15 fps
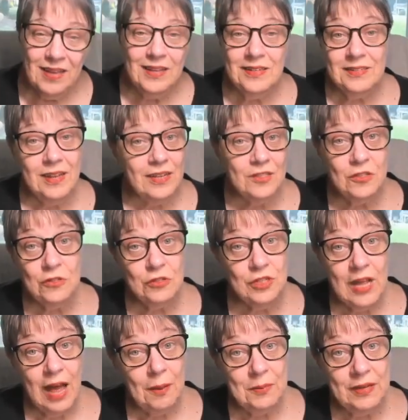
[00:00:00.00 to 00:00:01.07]
Not too
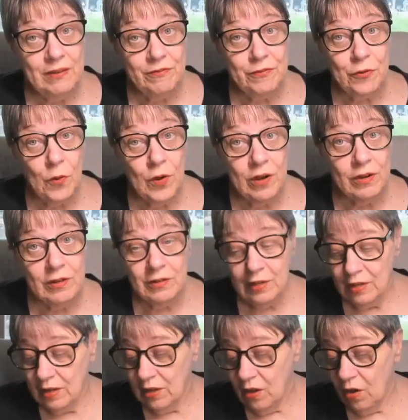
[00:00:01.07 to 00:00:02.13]
shabby for
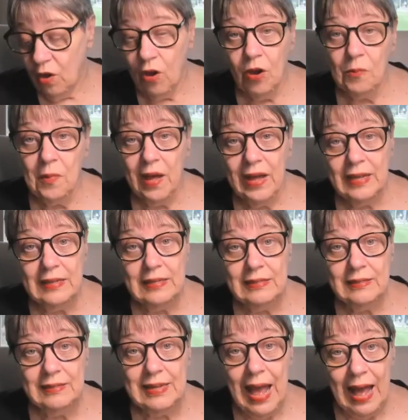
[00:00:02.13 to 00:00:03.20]
all my
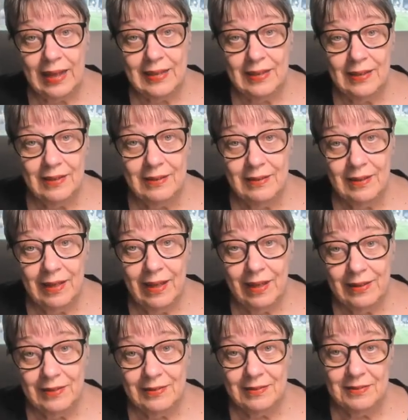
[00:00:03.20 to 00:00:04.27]
yakking
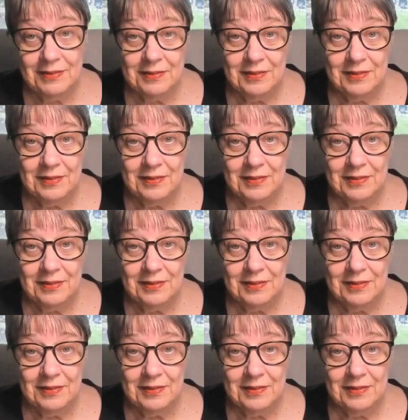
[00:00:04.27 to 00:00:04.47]
and